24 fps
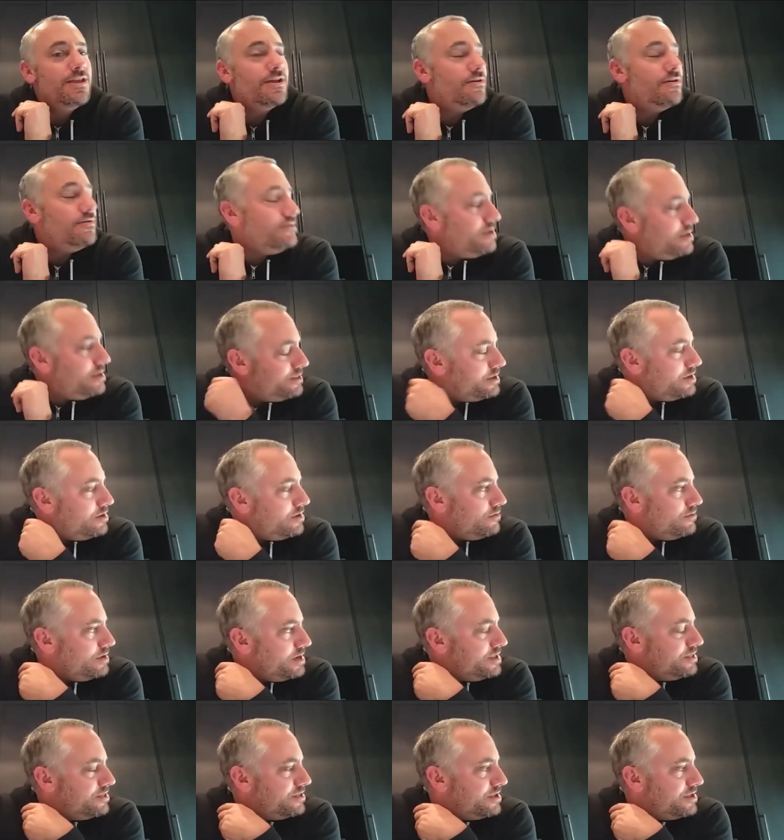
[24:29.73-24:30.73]
only yeah. the
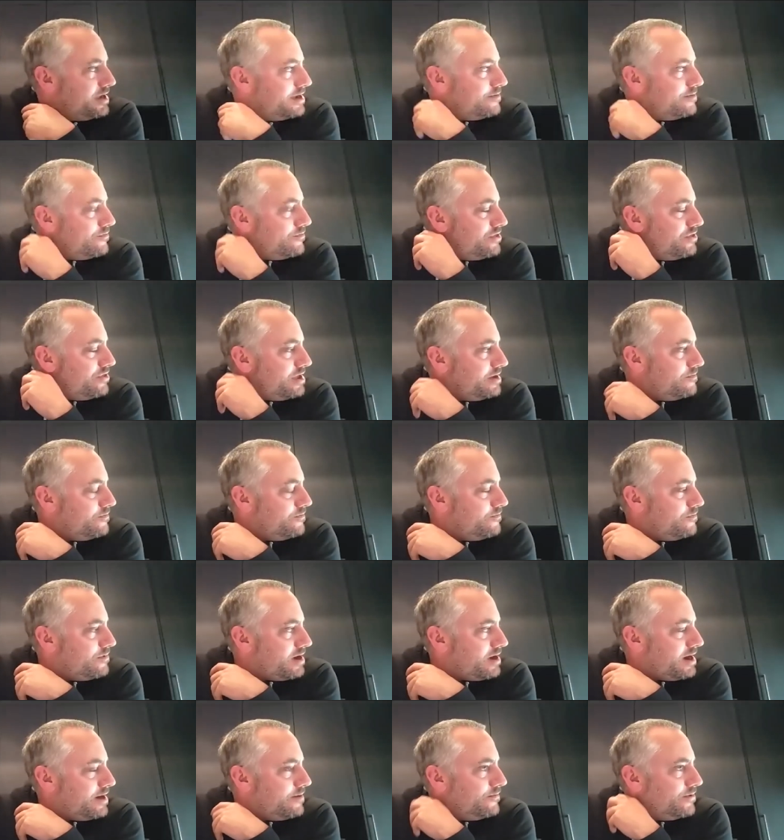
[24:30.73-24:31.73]
only thing that
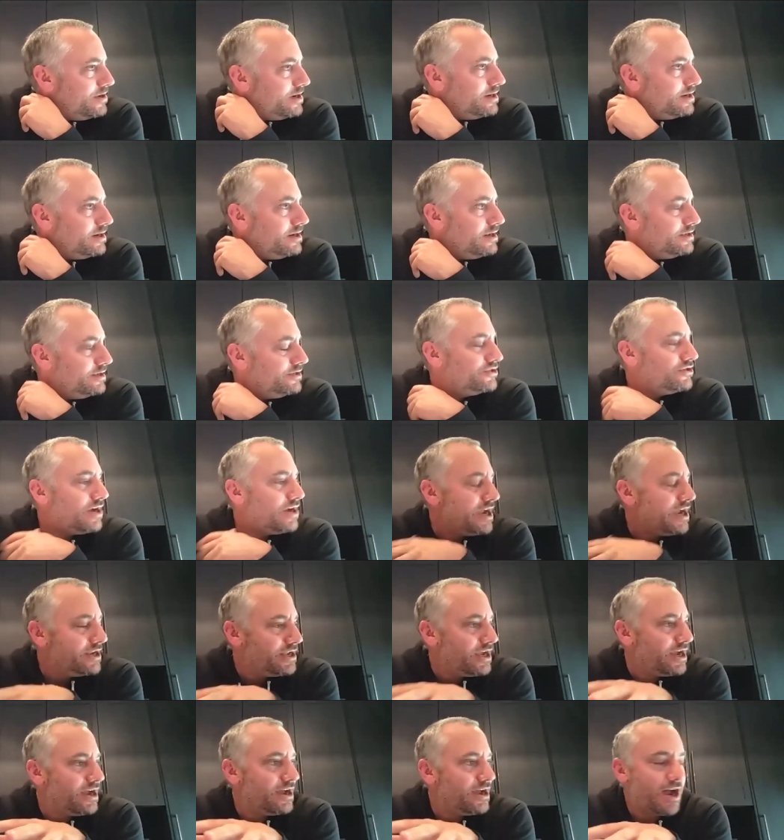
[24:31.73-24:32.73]
I would so
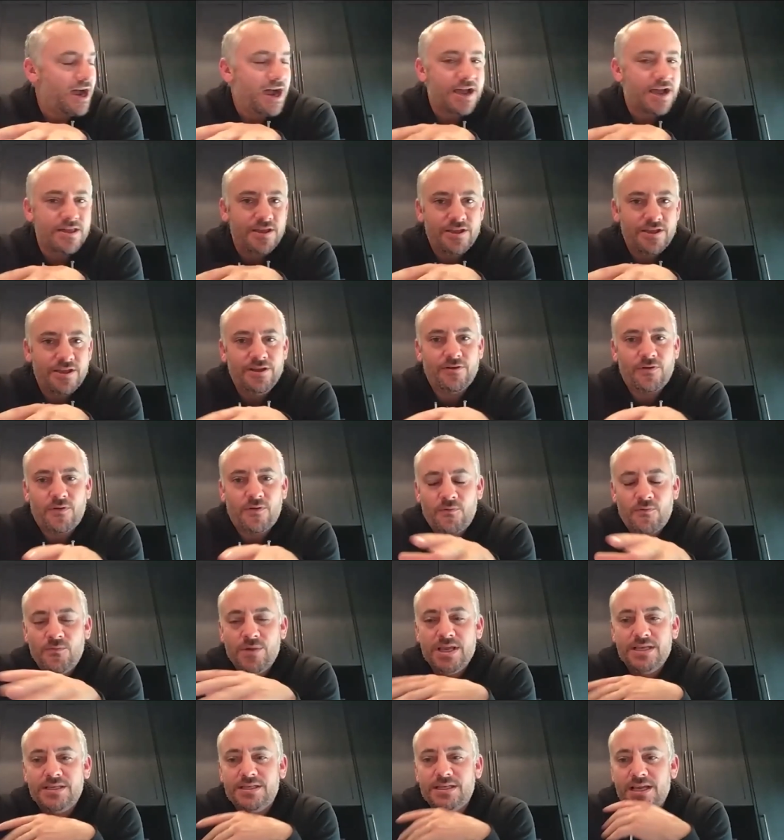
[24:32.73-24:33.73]
I, I you know
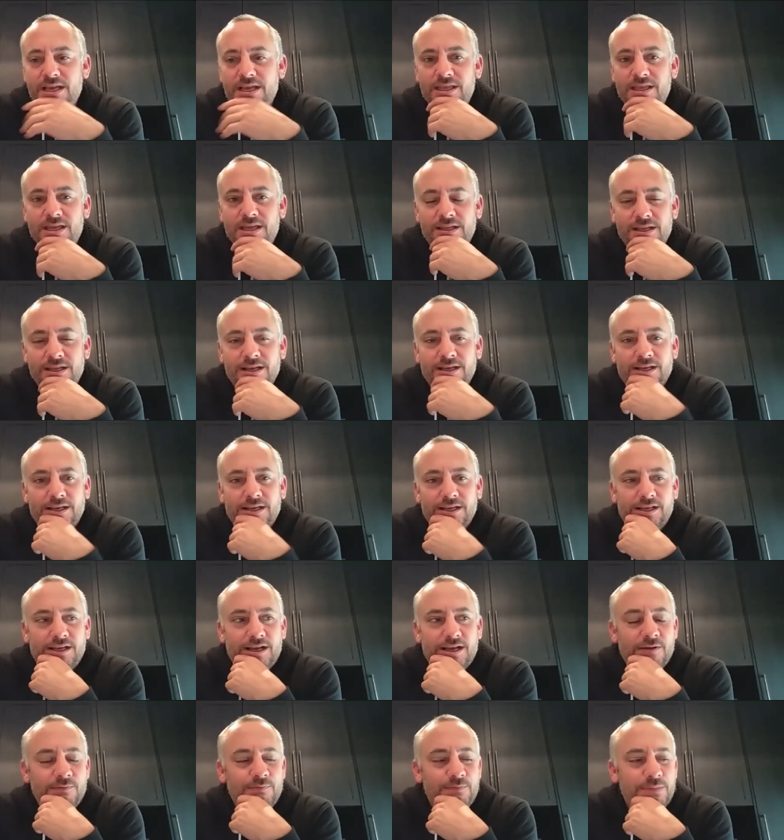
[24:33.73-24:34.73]
we say that
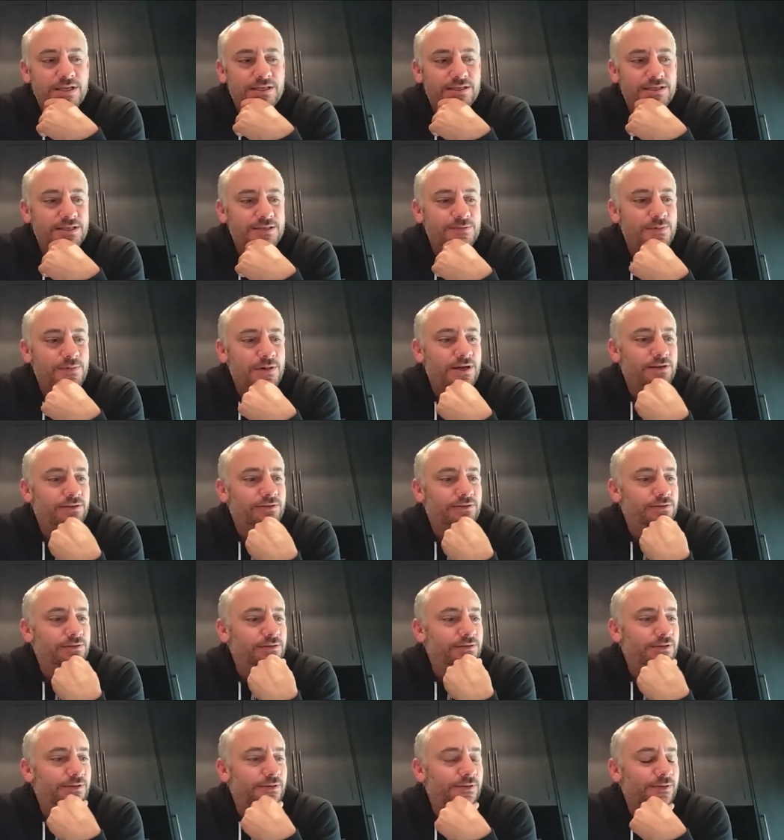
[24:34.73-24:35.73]
a business
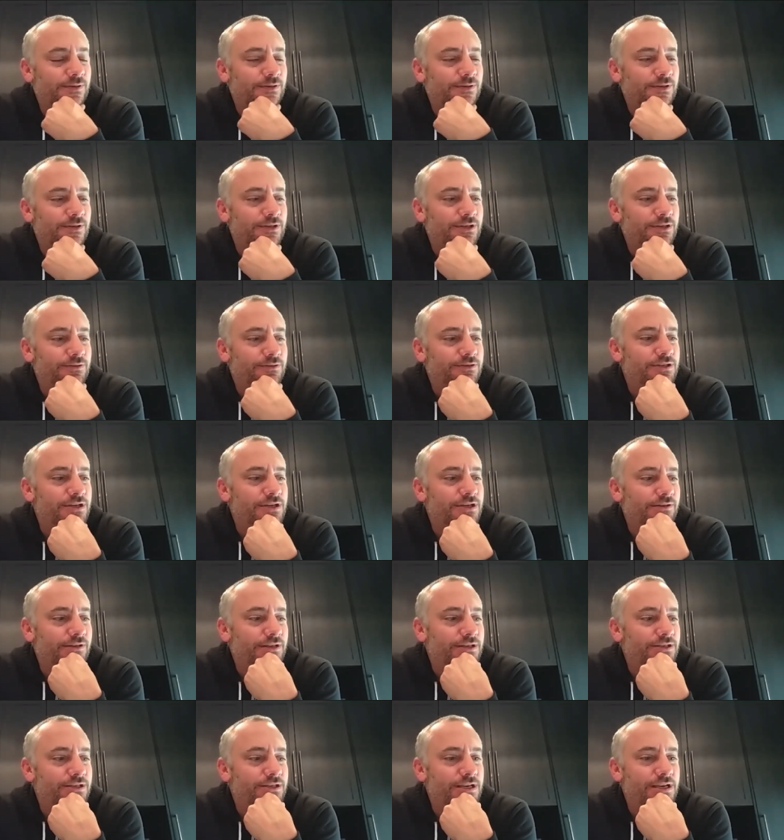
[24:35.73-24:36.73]
model you know
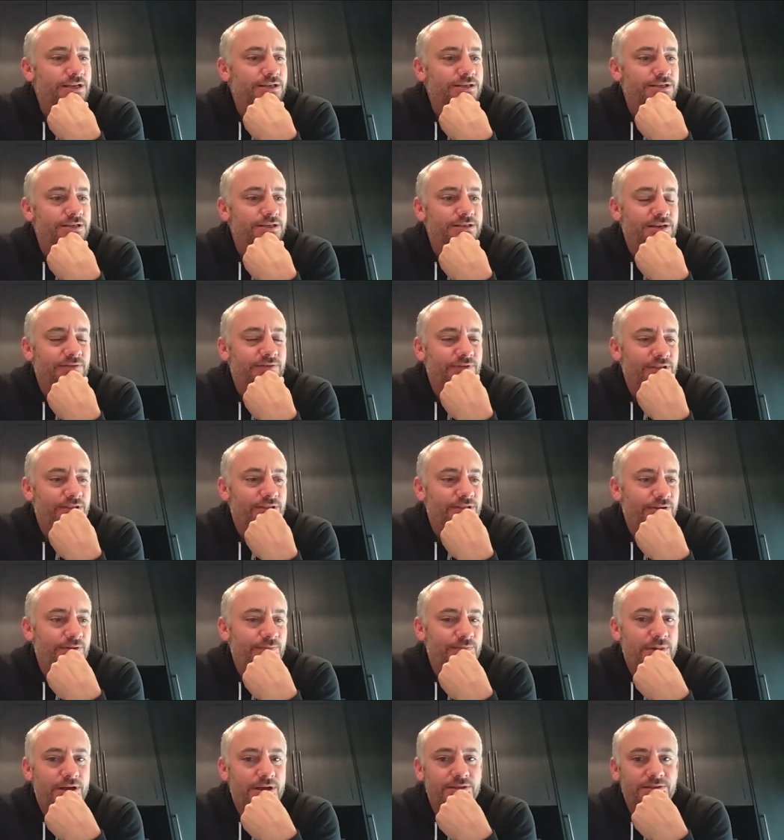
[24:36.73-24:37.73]
generally changes every
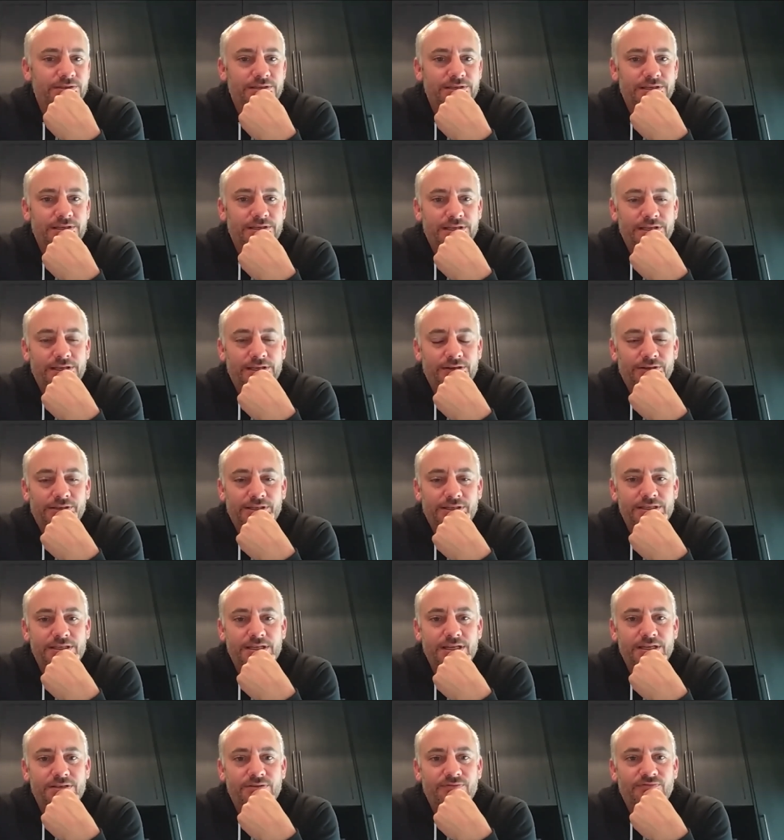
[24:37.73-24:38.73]
three months in early
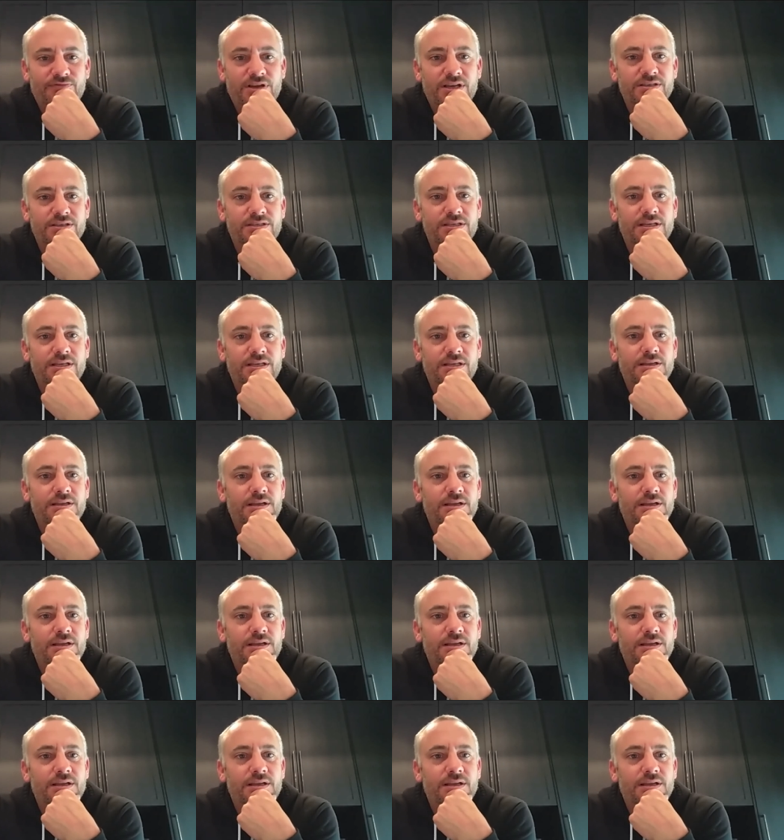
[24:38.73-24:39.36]
stage investing.